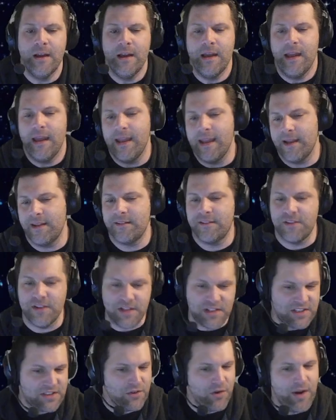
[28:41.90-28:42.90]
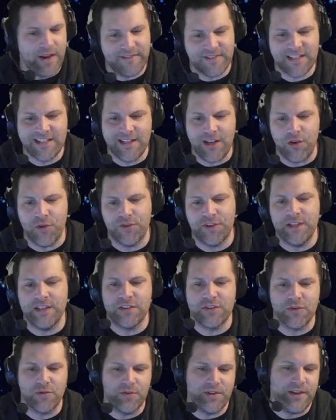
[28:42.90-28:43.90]
and they still have stealthy,
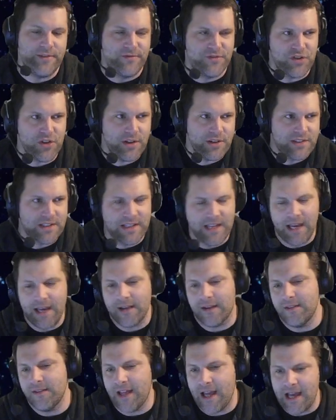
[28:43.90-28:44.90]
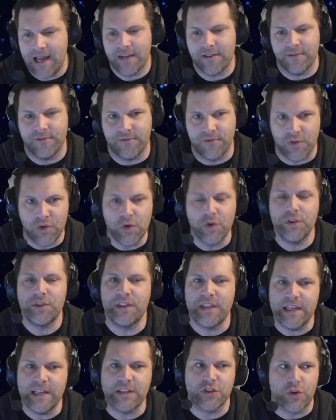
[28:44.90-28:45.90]
so they've just got a lot of good
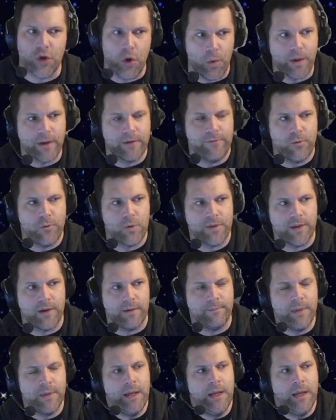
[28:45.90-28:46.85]
things going for them.